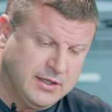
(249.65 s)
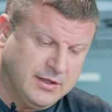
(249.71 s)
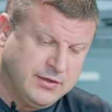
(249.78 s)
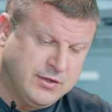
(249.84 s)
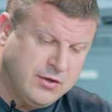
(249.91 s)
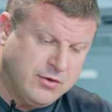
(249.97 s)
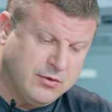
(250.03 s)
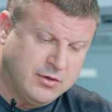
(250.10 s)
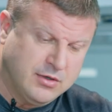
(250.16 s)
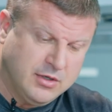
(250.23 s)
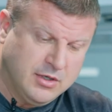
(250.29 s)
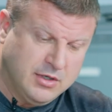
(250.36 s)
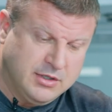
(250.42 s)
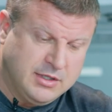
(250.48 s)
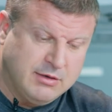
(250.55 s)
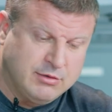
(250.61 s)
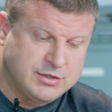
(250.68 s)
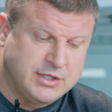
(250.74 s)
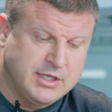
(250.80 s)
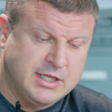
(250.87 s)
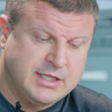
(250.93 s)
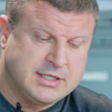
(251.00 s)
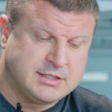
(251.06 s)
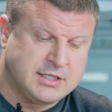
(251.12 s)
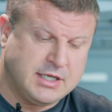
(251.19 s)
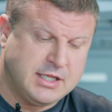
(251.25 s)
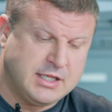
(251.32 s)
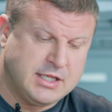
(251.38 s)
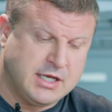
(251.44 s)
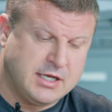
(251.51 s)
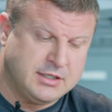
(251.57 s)
So there was another
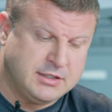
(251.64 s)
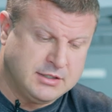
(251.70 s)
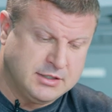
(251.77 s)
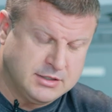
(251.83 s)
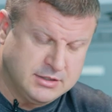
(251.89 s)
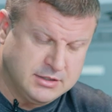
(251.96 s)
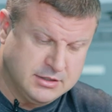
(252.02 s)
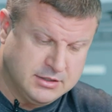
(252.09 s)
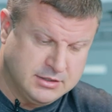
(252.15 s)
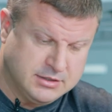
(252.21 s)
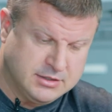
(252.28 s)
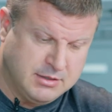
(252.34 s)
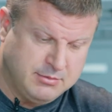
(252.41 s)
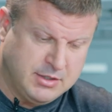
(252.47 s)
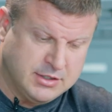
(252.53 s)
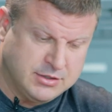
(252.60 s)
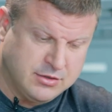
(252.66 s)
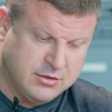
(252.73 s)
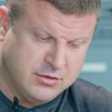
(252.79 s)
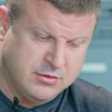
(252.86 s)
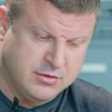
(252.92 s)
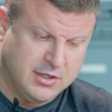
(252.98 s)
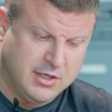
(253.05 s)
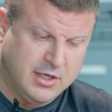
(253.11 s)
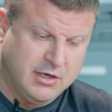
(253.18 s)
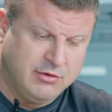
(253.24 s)
study done some years ago,